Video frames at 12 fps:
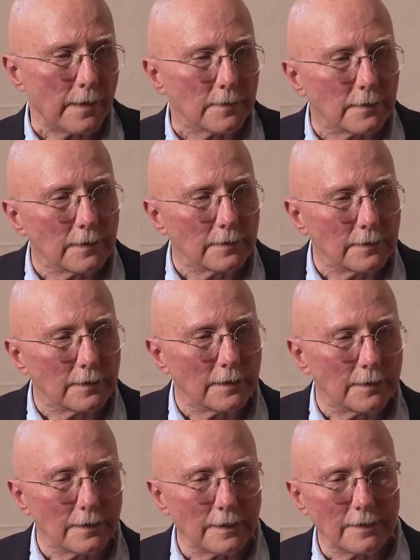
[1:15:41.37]

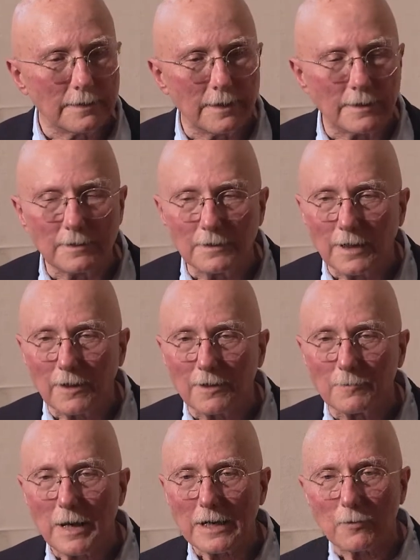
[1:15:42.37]
There are
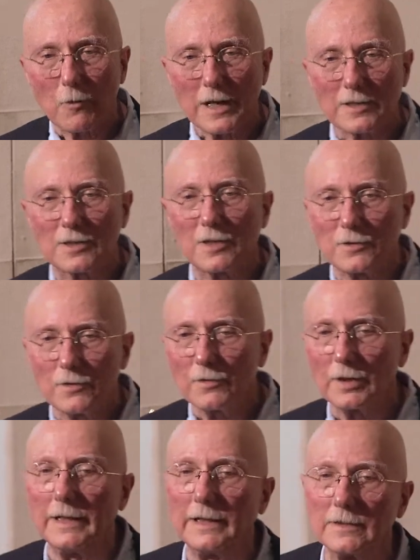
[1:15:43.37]
better ways to do
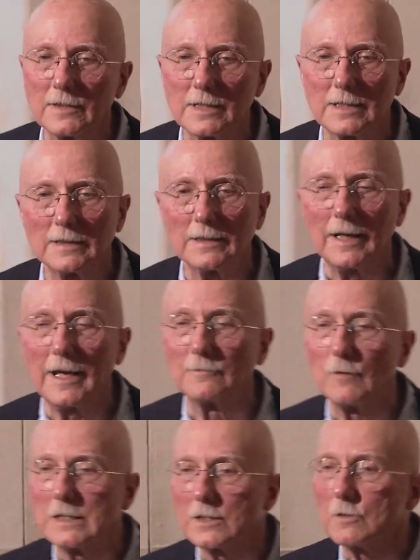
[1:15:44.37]
things, and
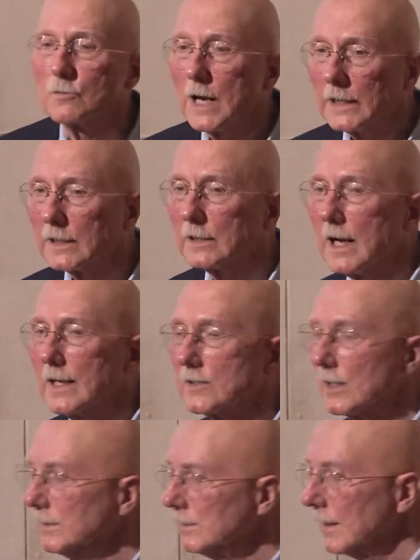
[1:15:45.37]
once you recognize
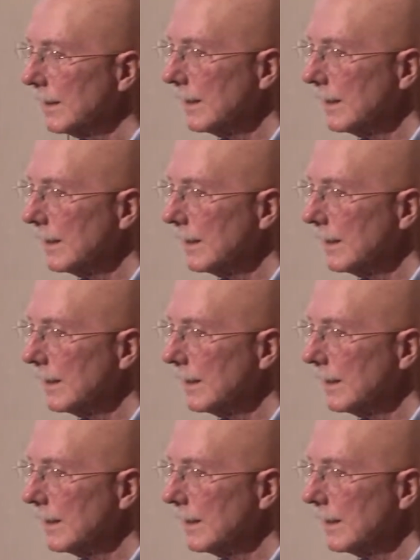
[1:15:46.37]
it,